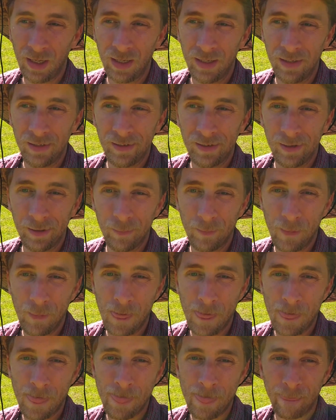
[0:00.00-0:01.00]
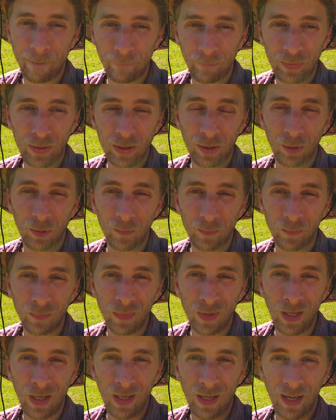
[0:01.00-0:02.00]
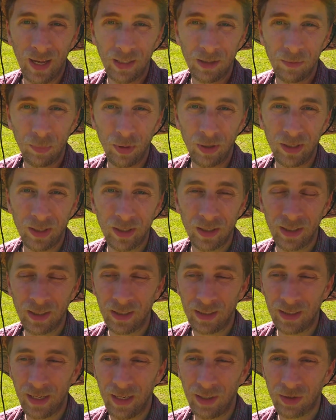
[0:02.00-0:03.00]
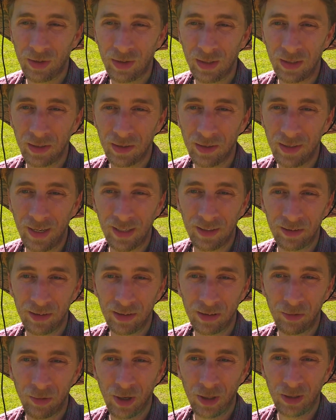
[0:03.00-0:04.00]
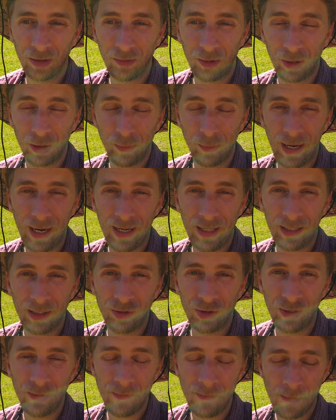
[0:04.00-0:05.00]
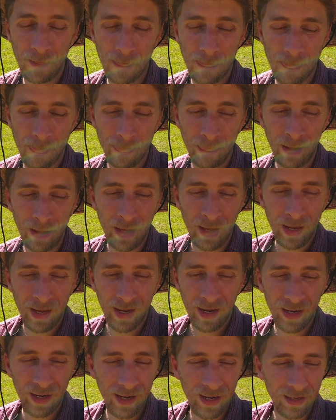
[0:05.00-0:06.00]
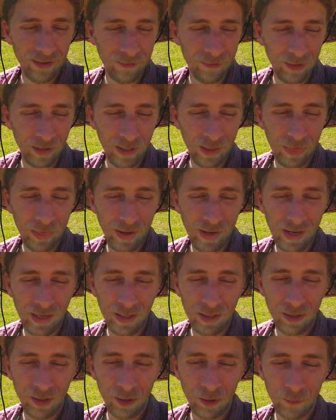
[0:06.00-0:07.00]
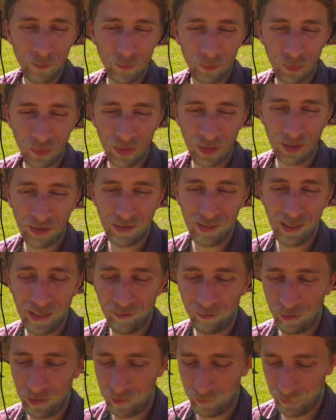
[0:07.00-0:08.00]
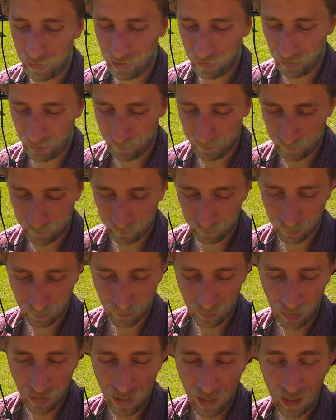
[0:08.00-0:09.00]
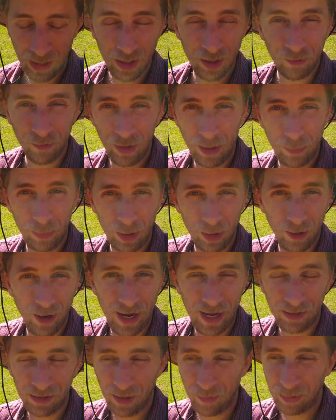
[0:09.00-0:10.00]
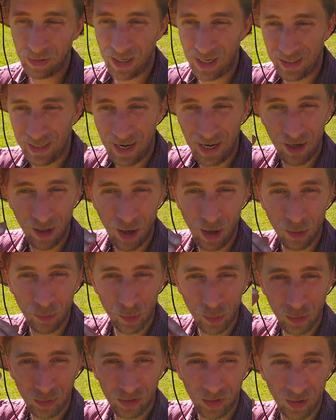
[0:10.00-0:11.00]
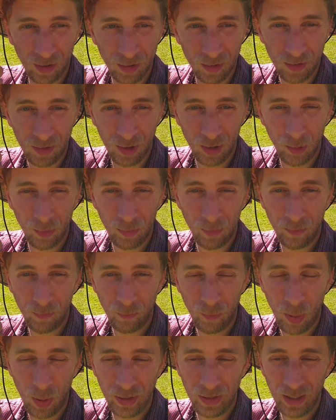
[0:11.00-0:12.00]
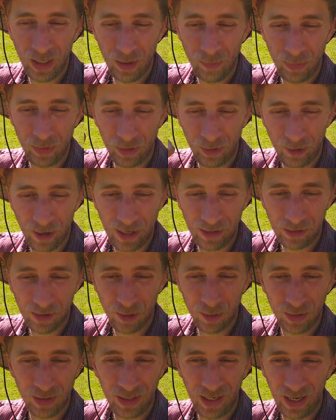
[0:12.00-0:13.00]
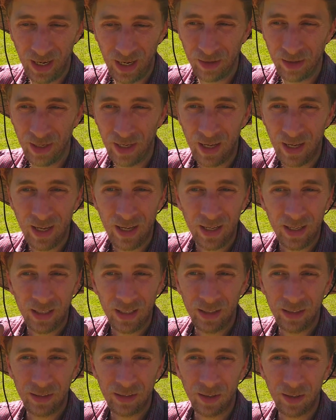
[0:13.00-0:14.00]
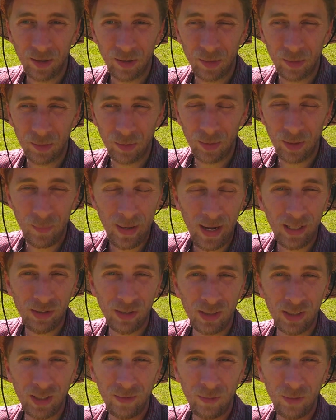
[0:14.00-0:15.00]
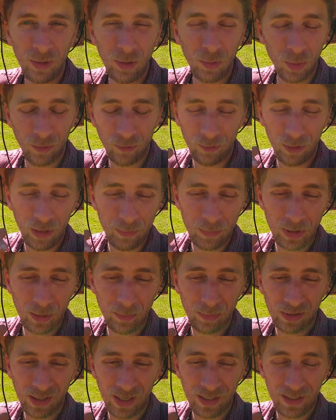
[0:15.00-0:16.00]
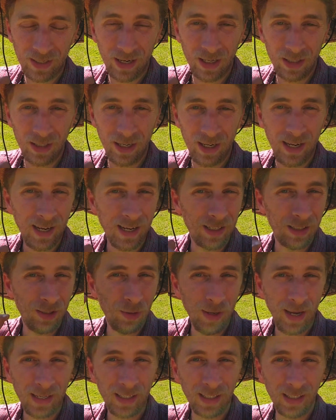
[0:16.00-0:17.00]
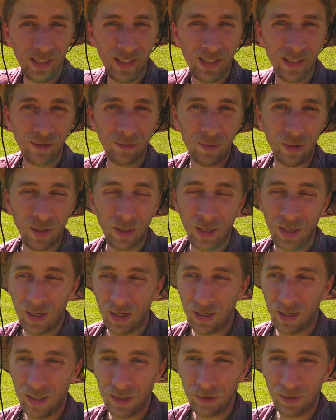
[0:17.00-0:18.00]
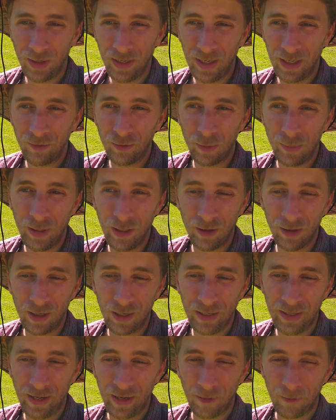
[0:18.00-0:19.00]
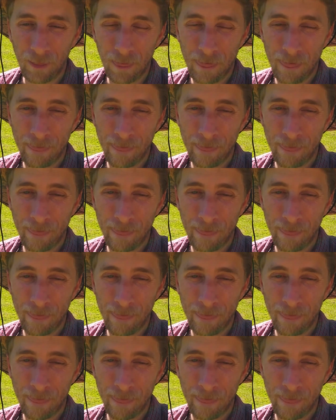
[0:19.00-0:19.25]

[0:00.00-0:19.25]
So that's a pretty good indication that it's not as destructive to the biology. And I had a funny thought, you know, this and flip method. You flip the grass upside down, all the roots are, you know, pointing up and the grass going down. And so imagine if you were flipped upside down your head and you had to live on your head from here on out.